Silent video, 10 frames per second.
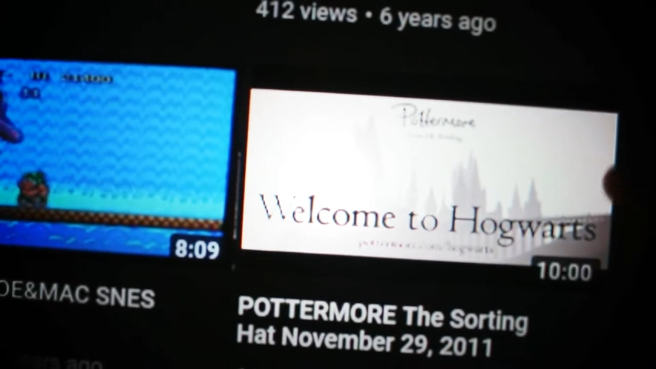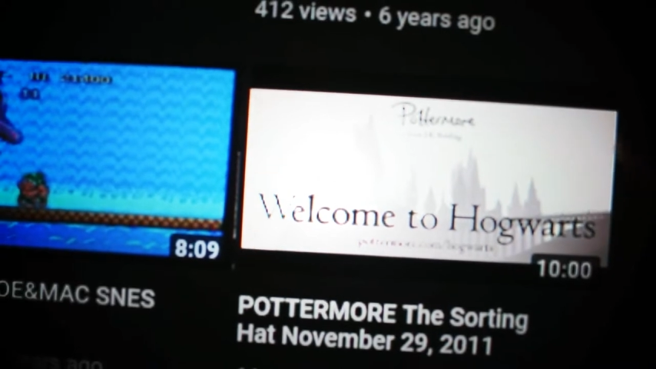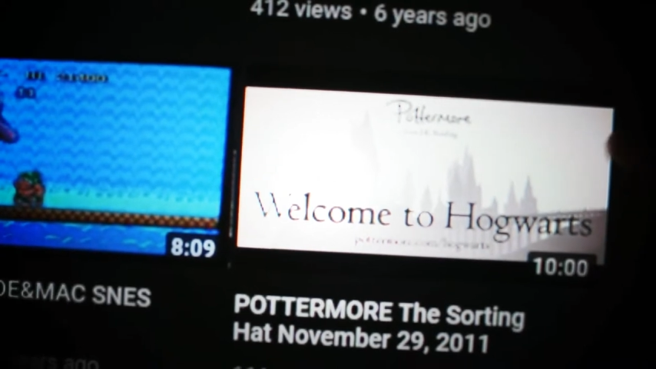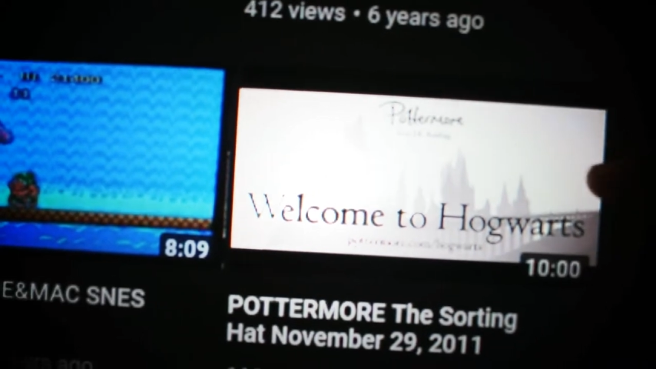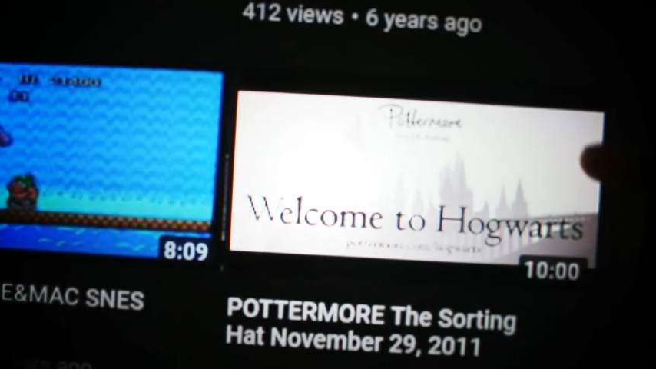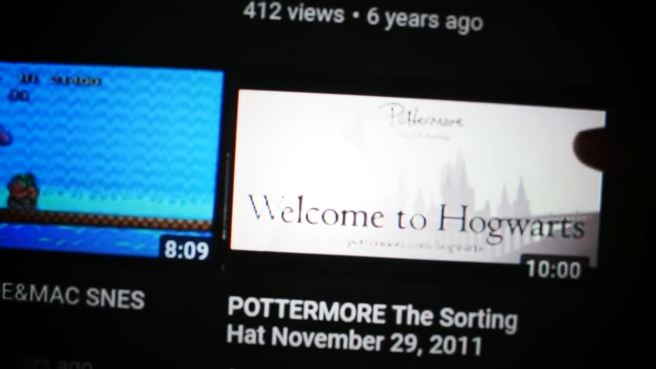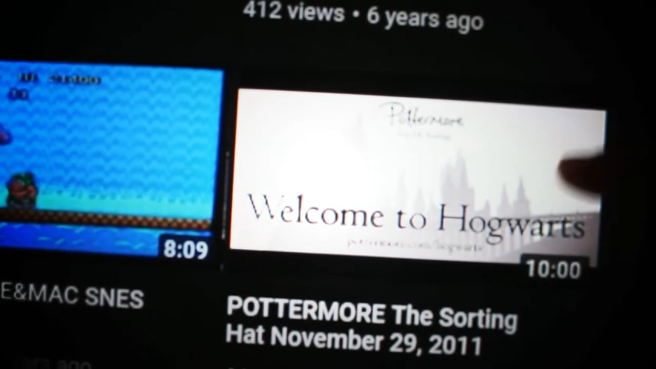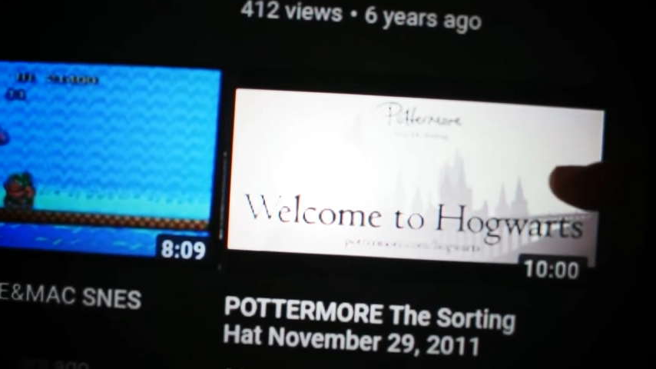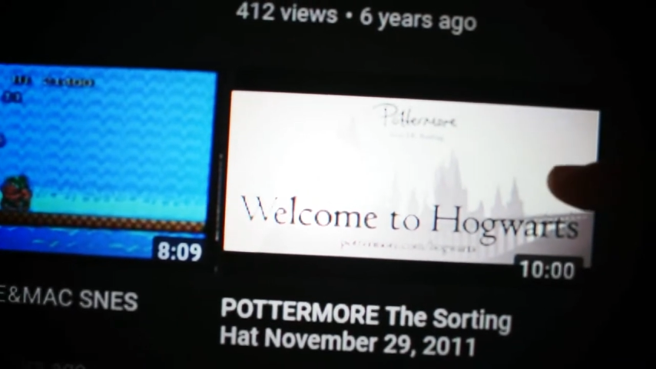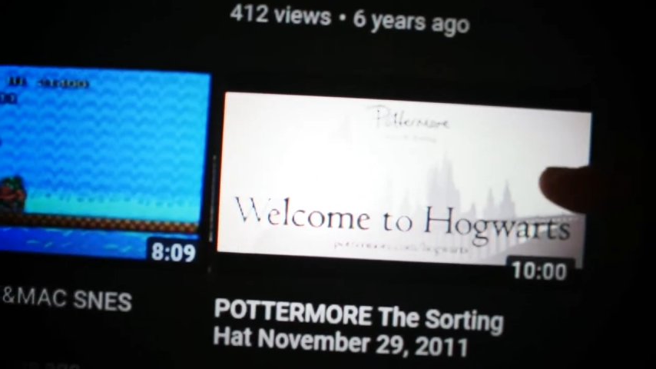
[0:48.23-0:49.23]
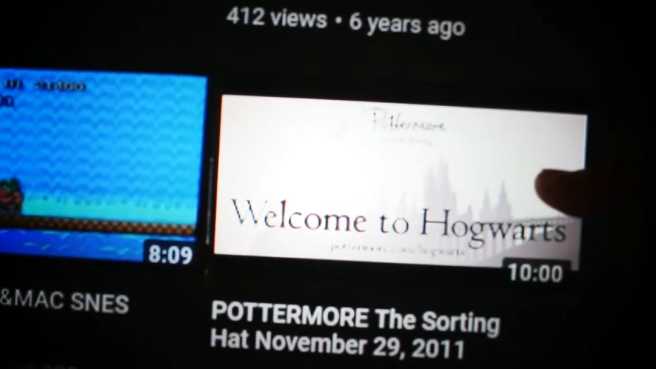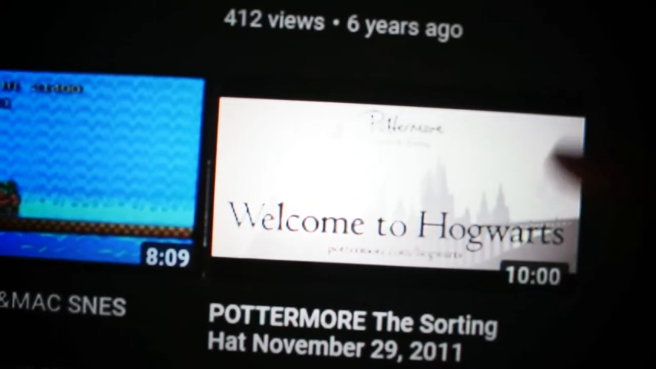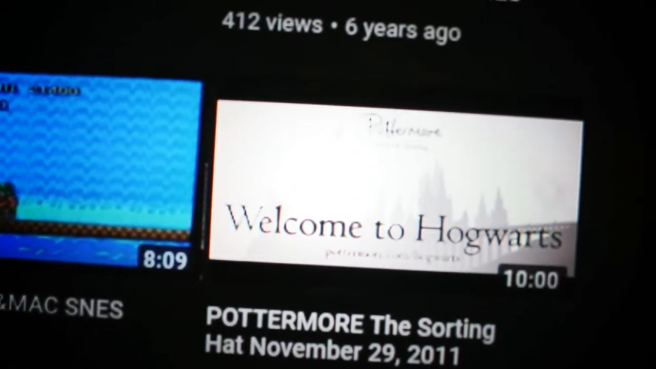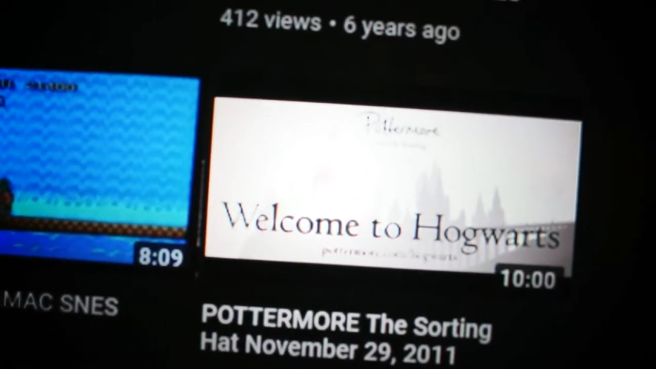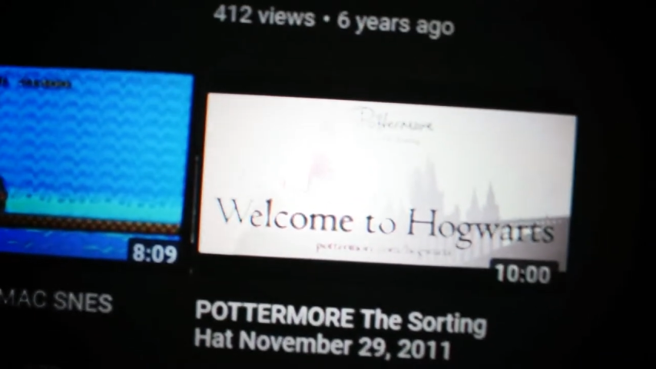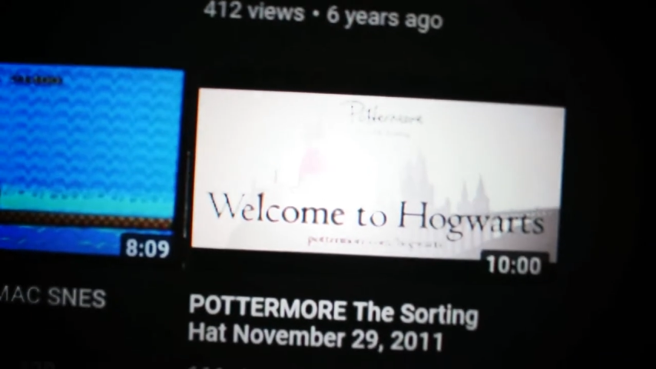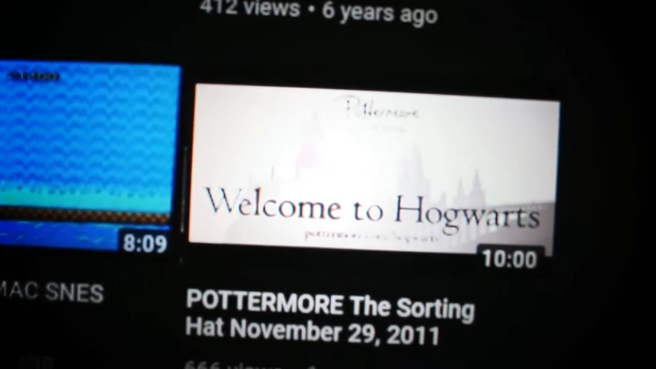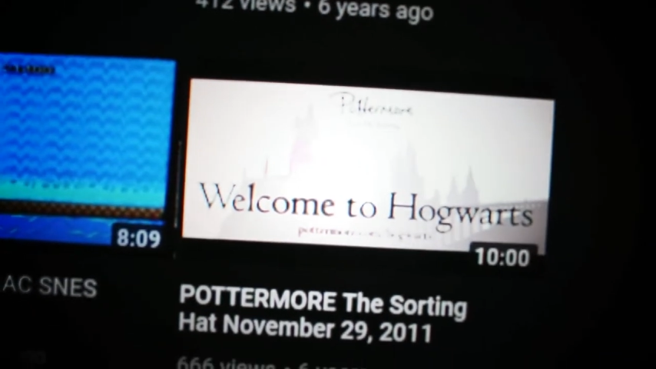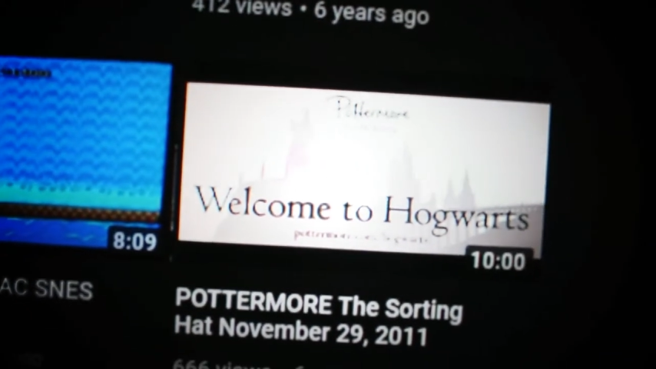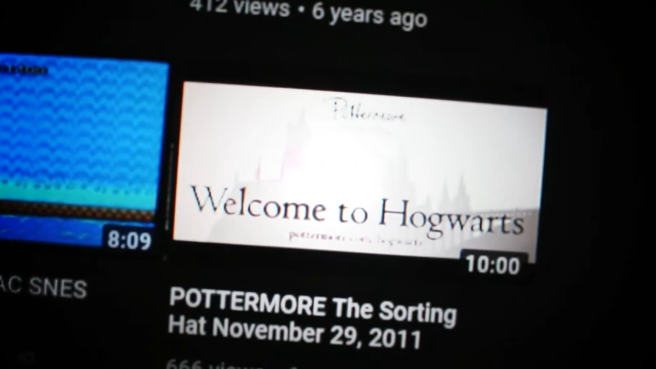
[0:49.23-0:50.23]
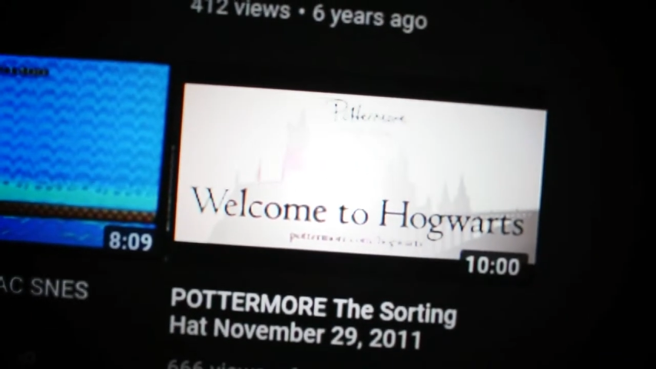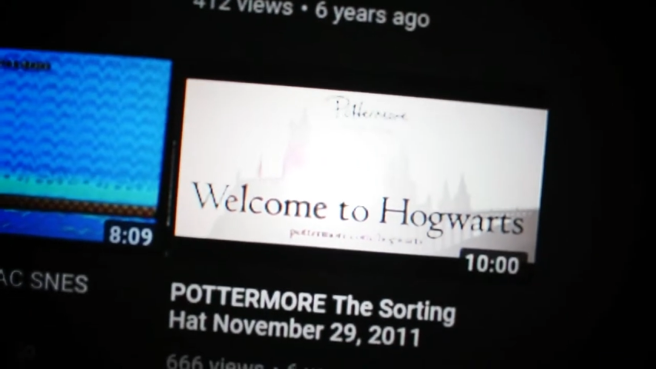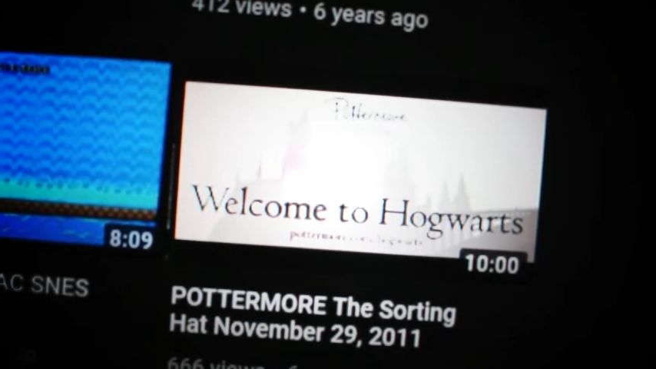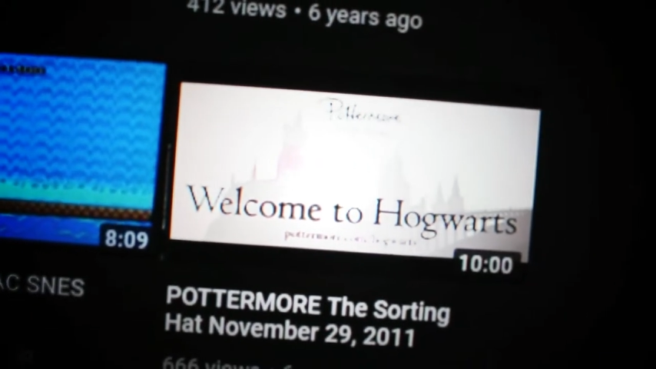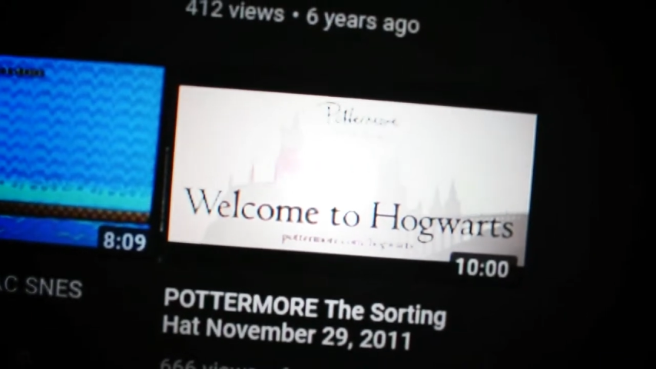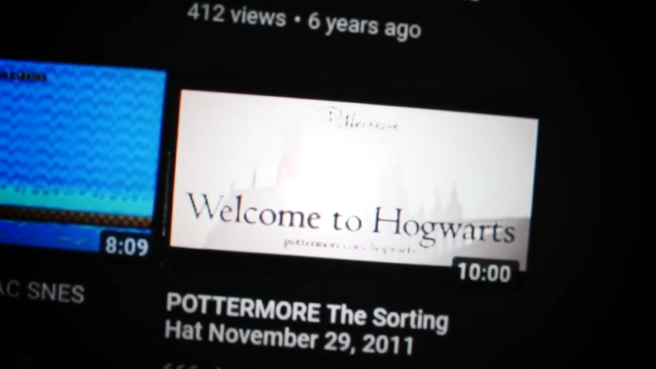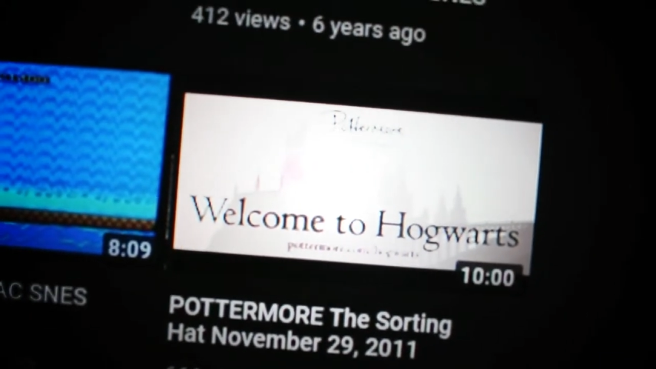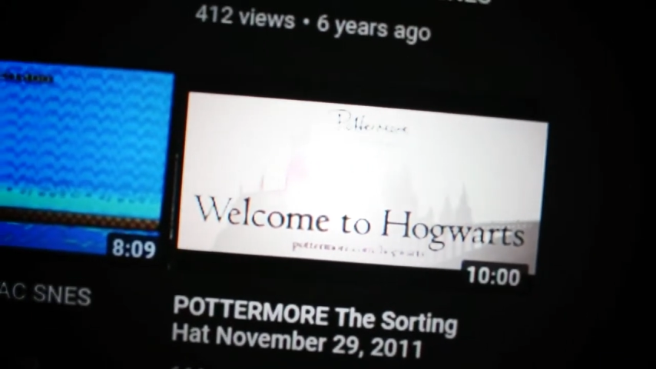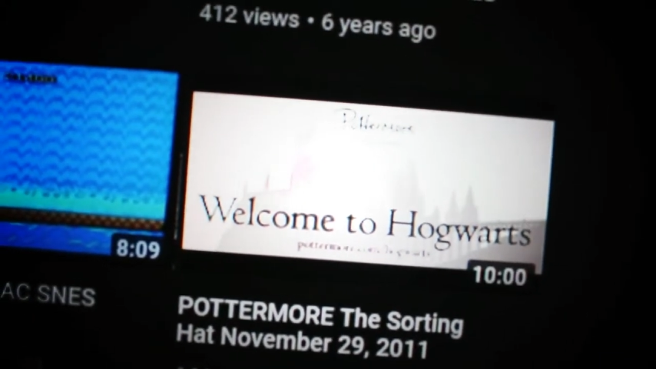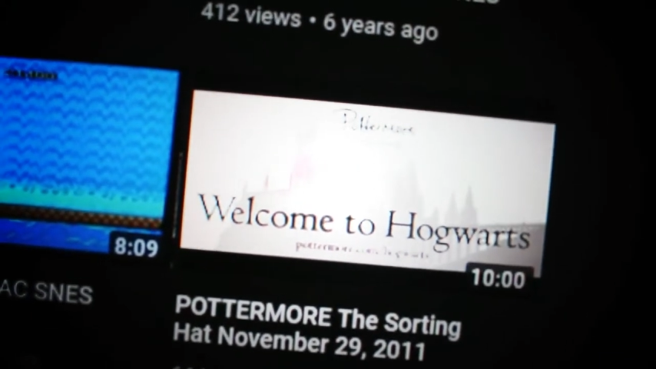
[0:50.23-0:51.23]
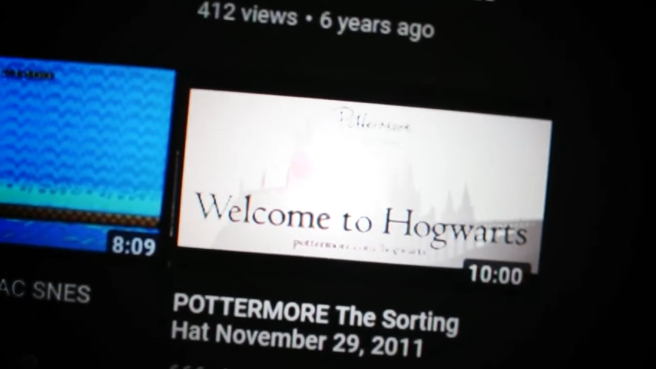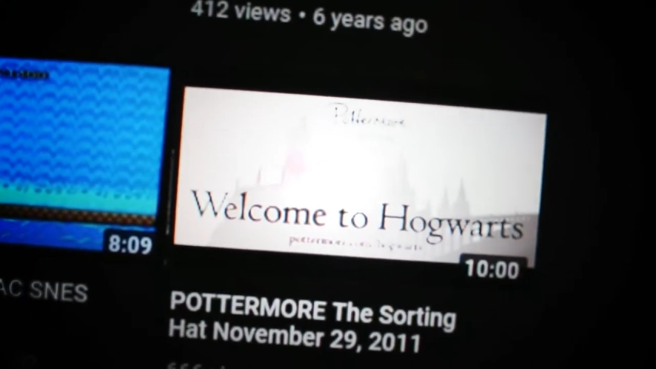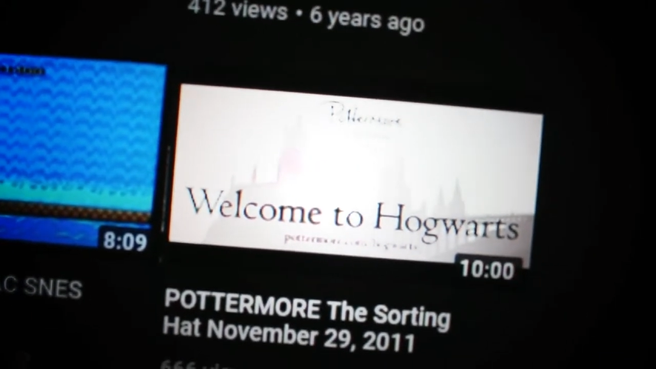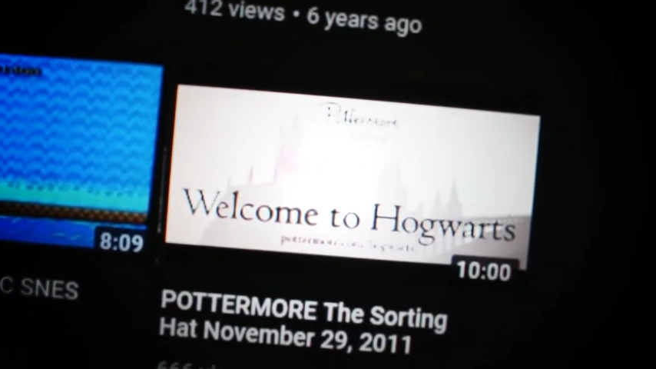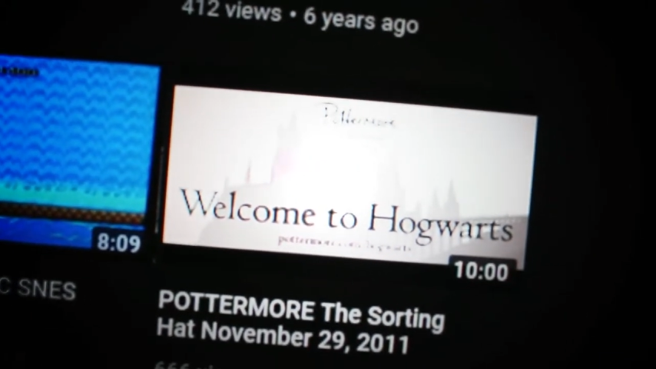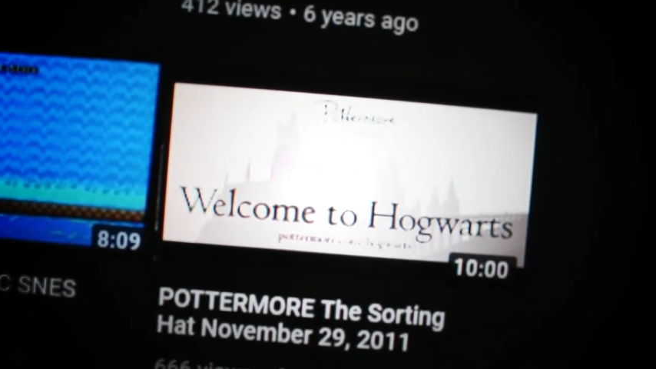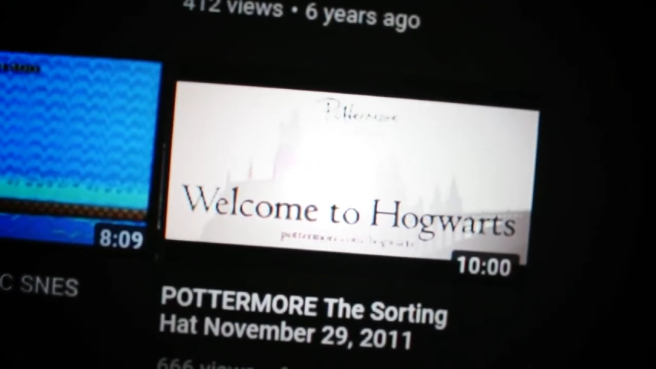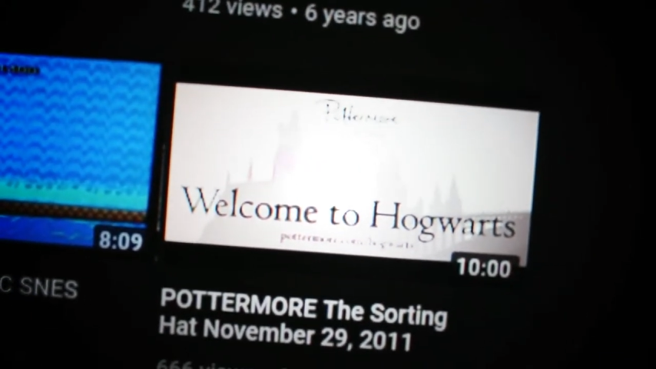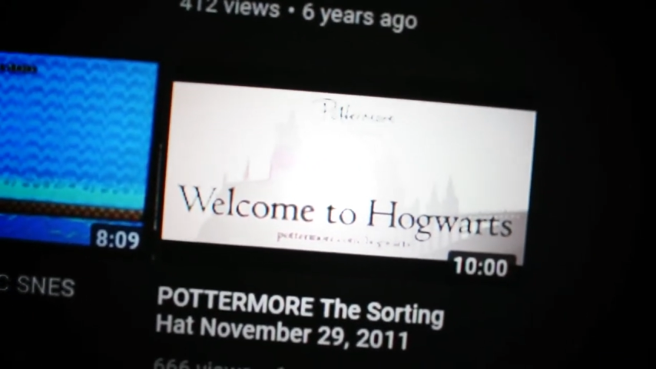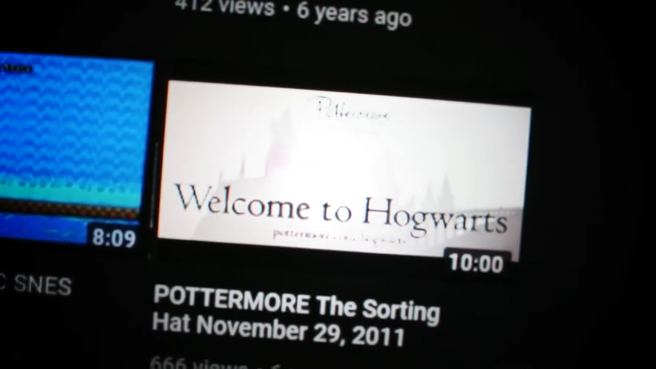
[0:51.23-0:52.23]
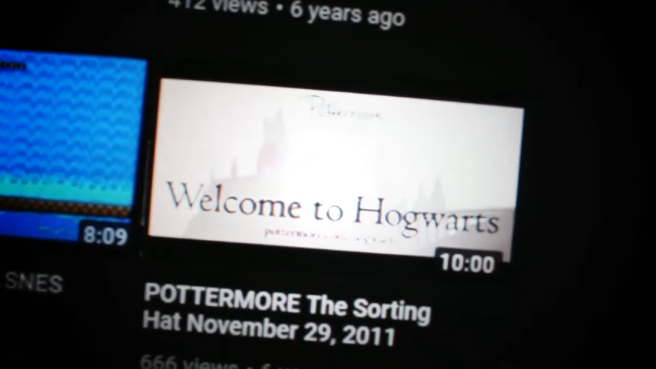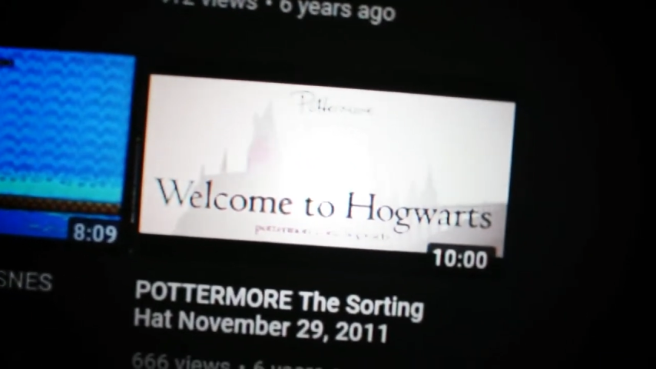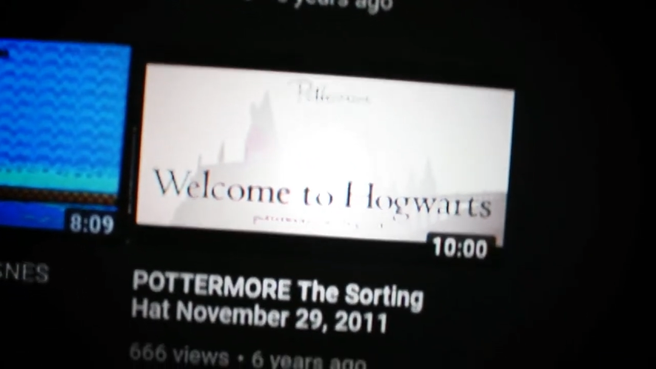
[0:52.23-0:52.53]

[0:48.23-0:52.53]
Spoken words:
(no speaker visible)